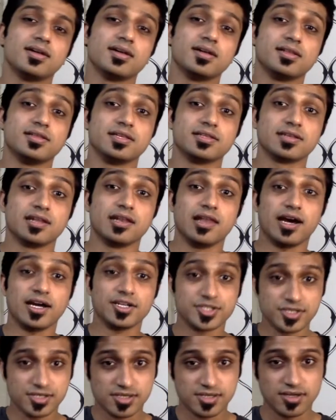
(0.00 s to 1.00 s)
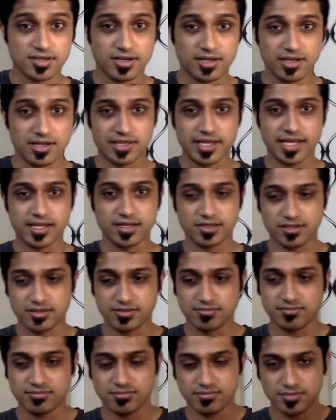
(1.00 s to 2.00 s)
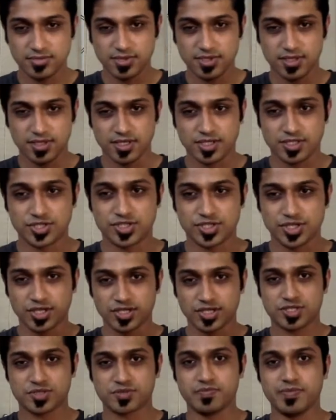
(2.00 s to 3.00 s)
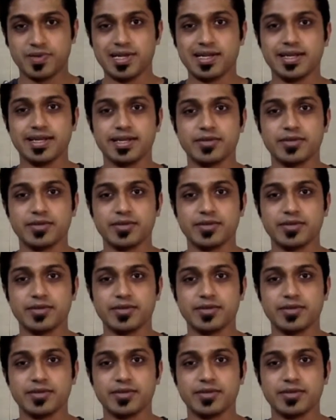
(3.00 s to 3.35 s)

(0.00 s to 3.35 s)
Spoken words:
There's a larger circle than a church building,